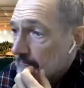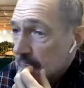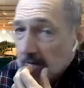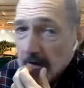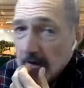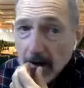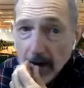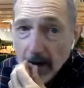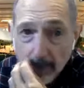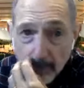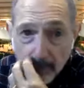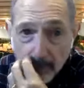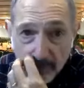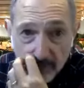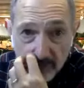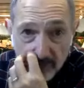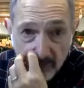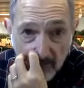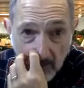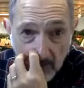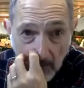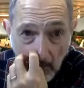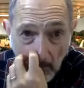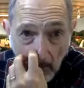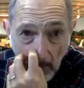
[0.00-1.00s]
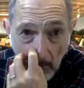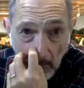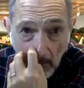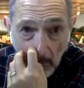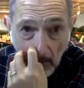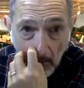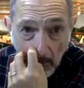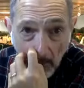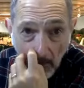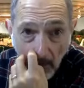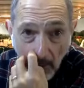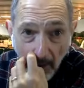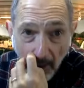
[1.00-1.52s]
I was
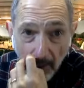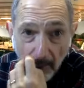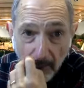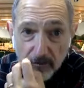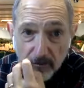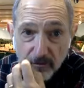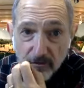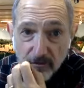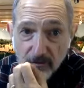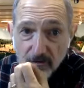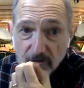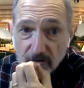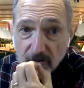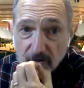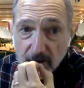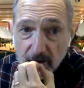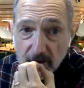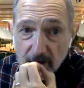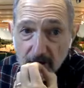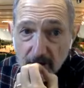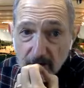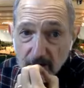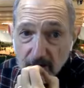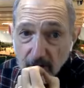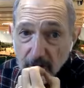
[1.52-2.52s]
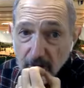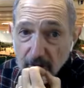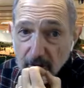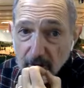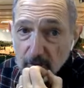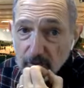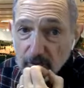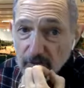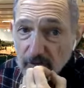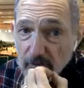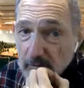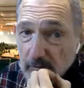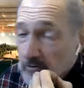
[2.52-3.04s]
just thinking, do you think
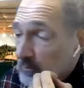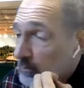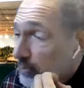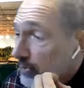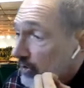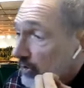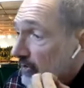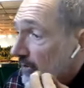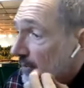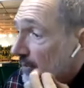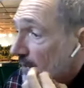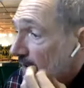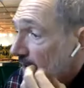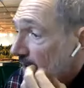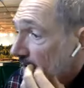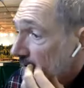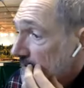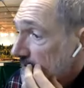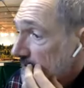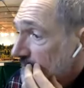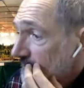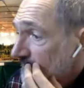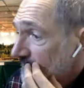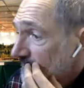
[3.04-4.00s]
we should just pull them all?